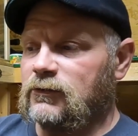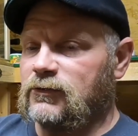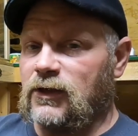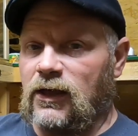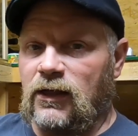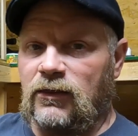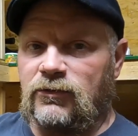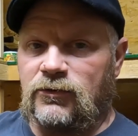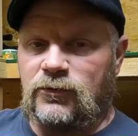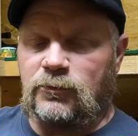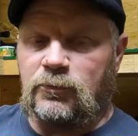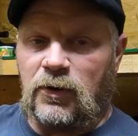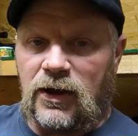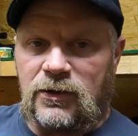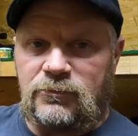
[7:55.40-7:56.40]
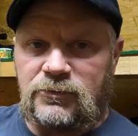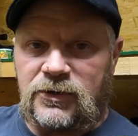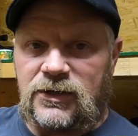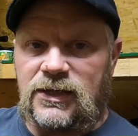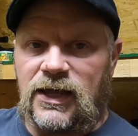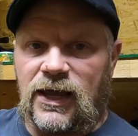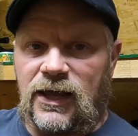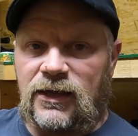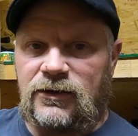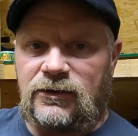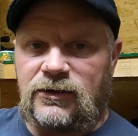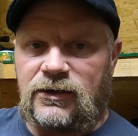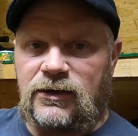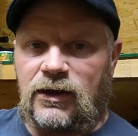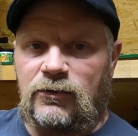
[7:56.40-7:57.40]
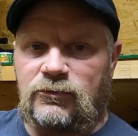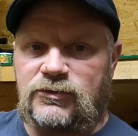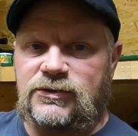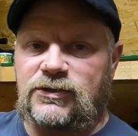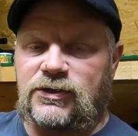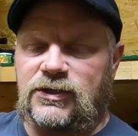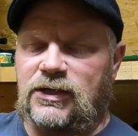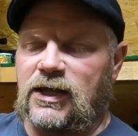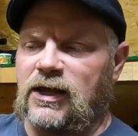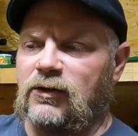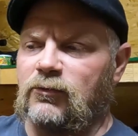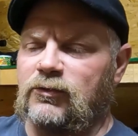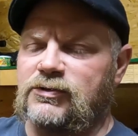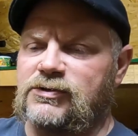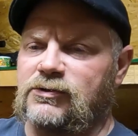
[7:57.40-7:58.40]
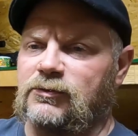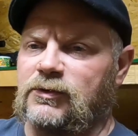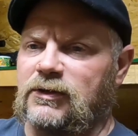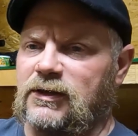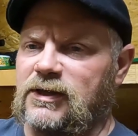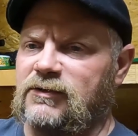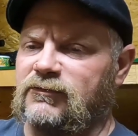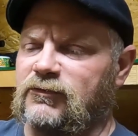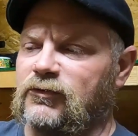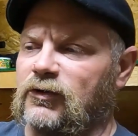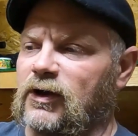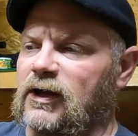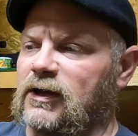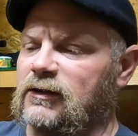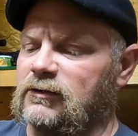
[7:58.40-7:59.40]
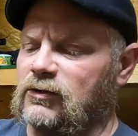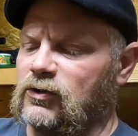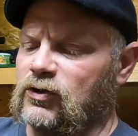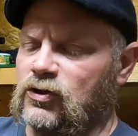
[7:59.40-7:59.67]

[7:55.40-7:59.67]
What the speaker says: the other pipe that he had that I was looking at was a relief grain,